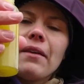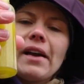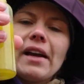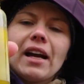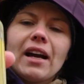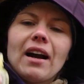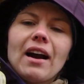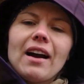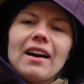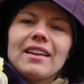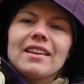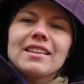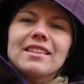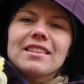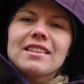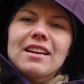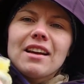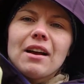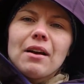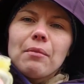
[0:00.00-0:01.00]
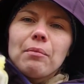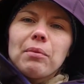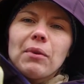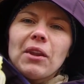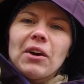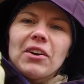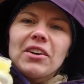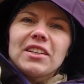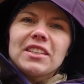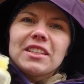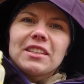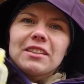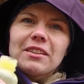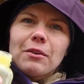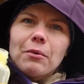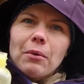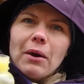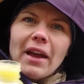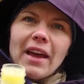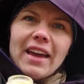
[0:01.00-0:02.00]
my god, it's blocked
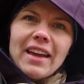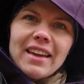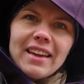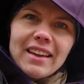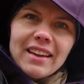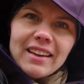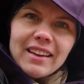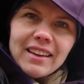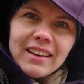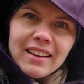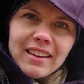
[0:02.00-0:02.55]
the way.